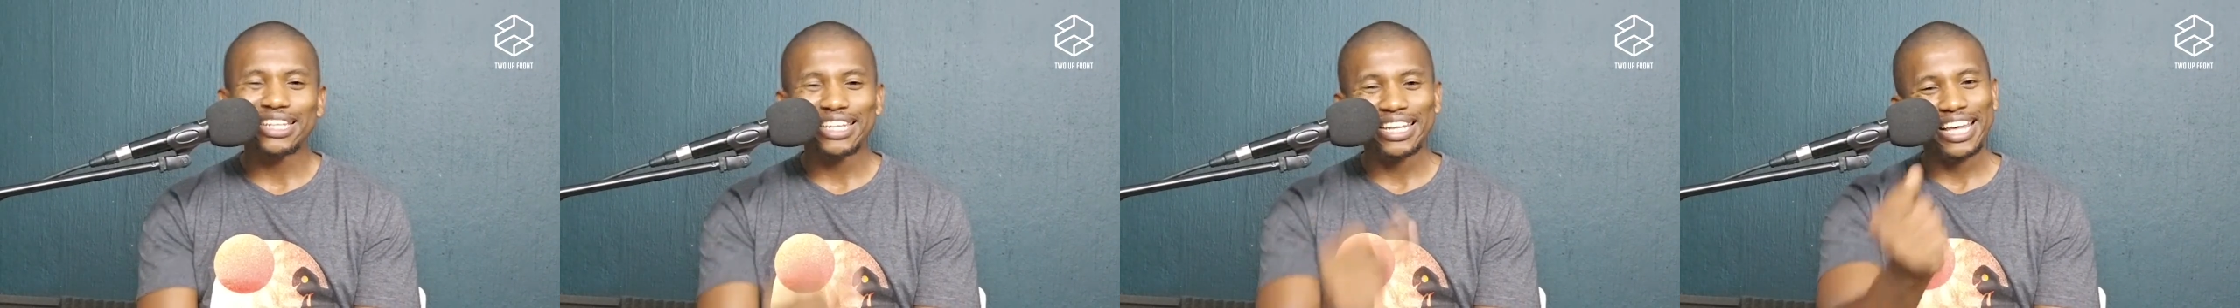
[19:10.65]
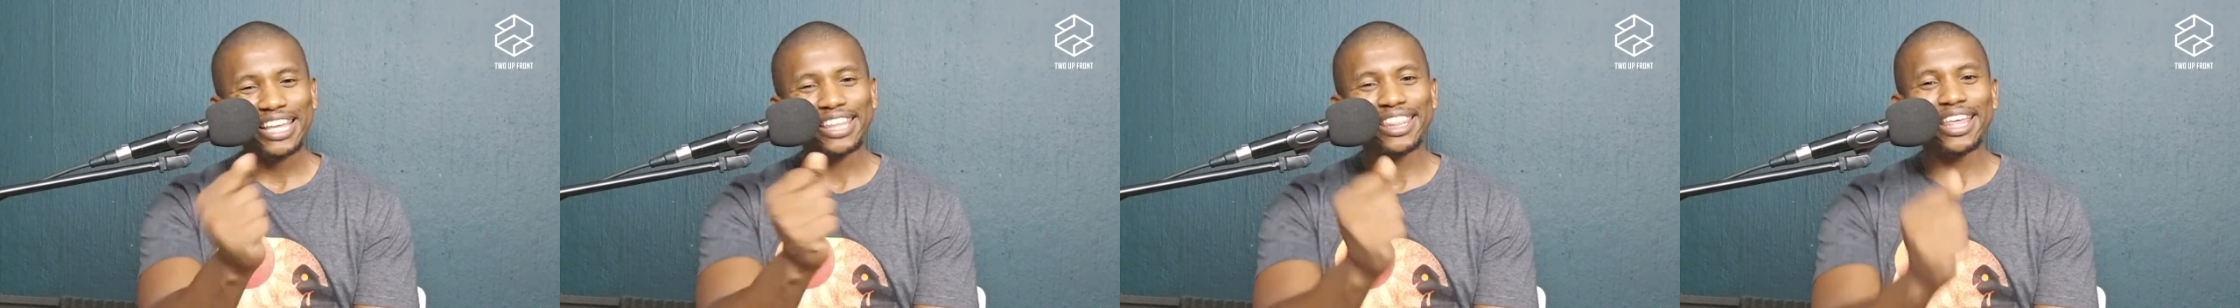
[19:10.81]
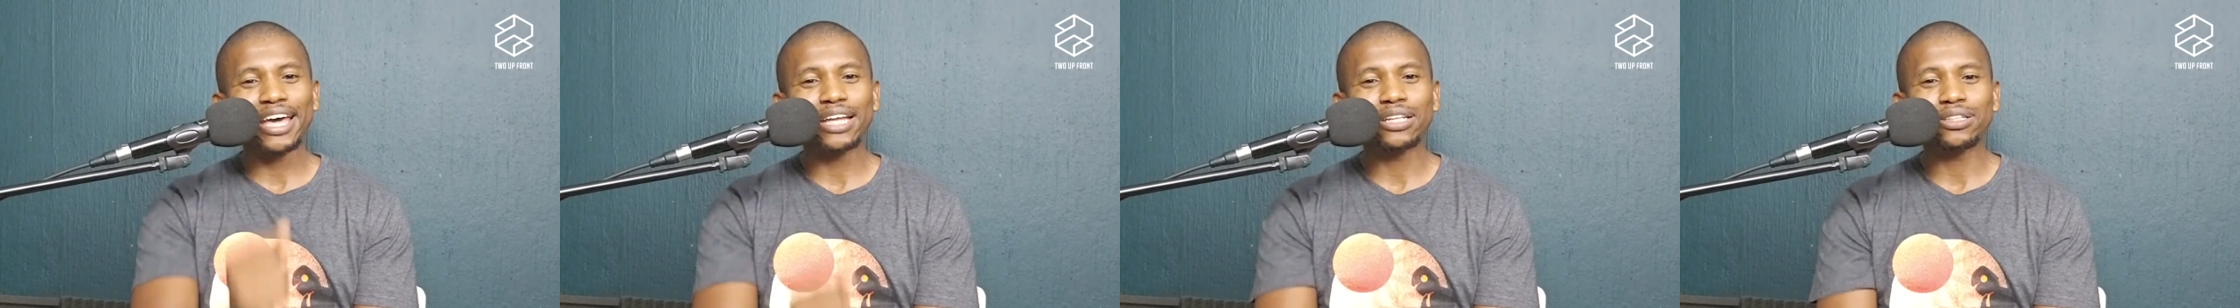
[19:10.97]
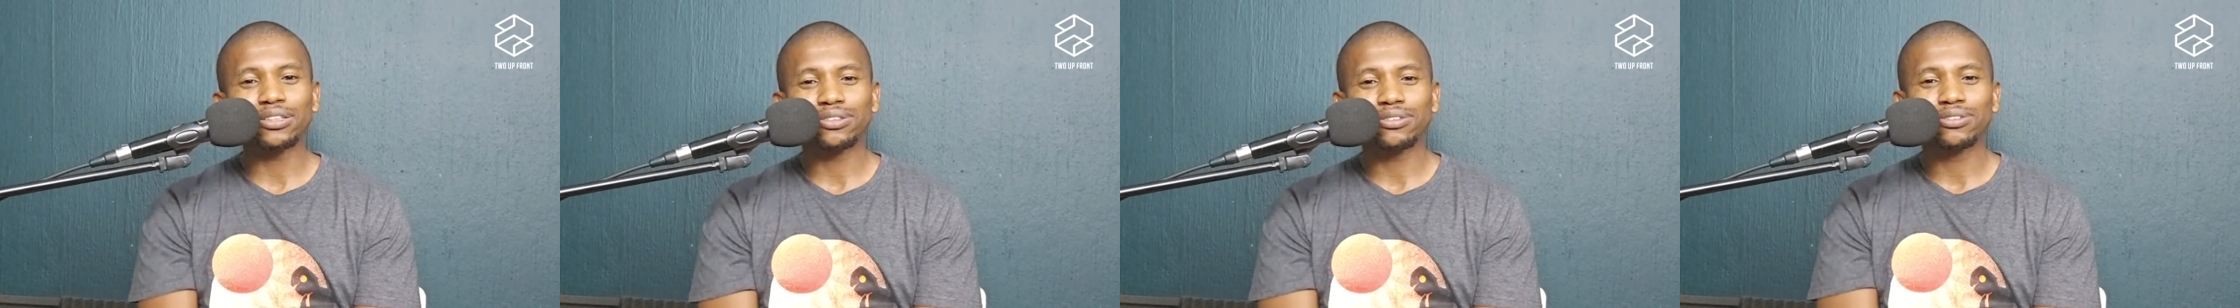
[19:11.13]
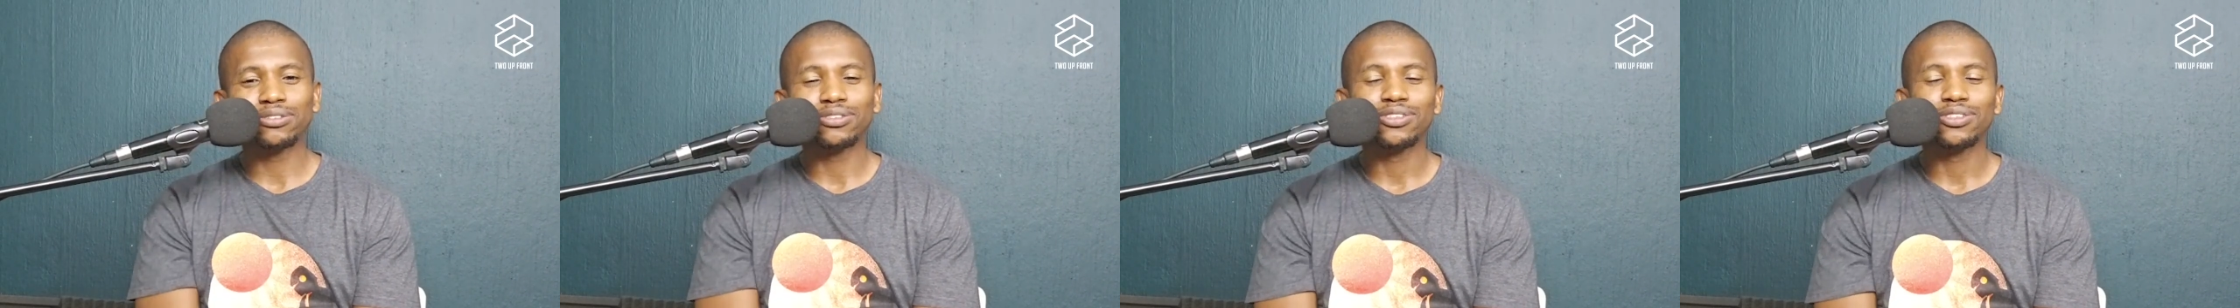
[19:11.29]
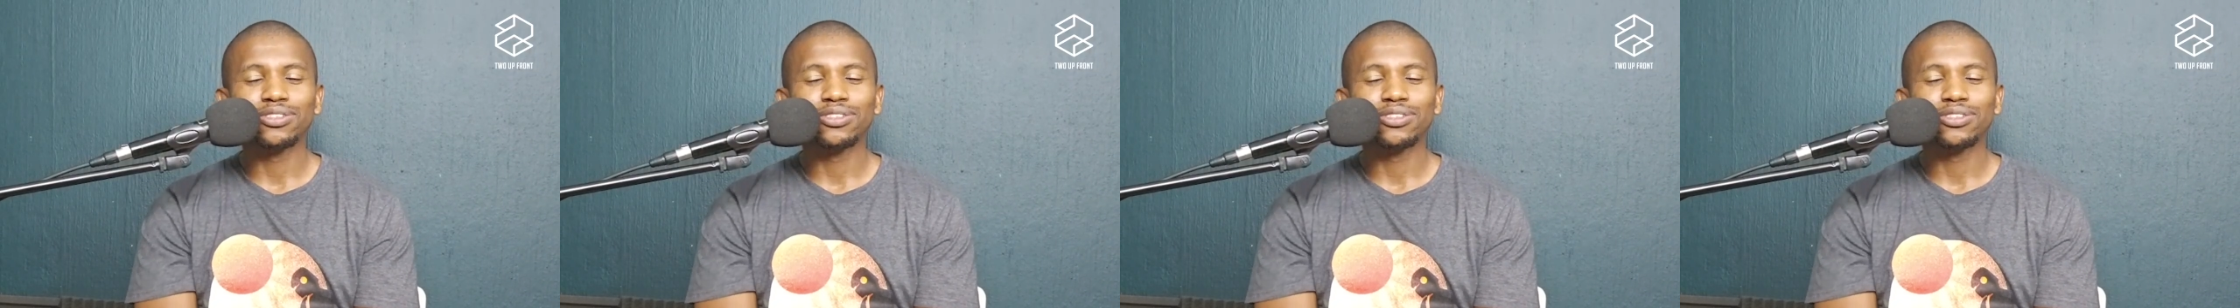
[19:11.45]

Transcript: like that.